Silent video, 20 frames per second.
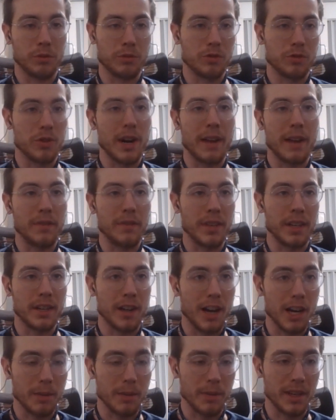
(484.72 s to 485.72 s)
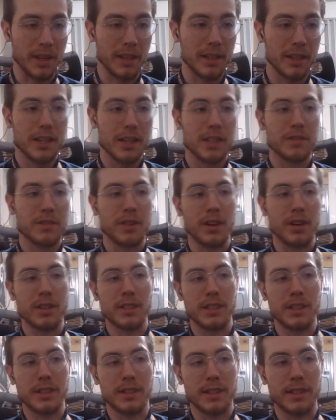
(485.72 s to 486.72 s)
actual drive the economy.
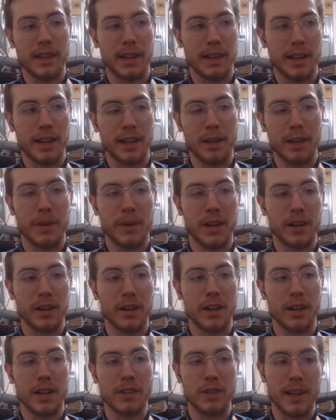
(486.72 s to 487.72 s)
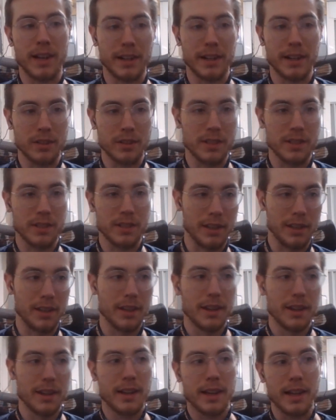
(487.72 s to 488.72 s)
Tries these like independent contractors
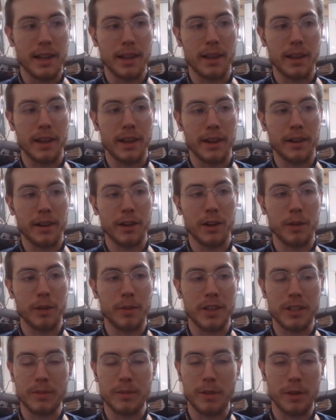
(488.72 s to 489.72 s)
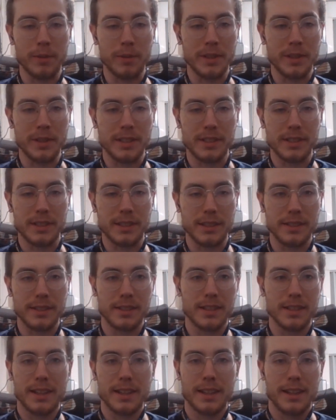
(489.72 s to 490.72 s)
and like urban small
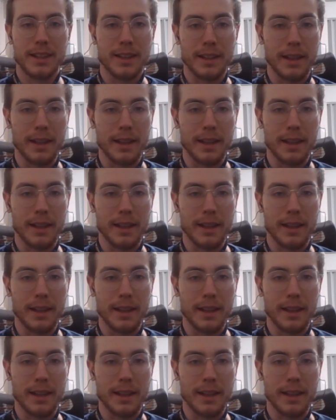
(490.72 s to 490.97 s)
businesses.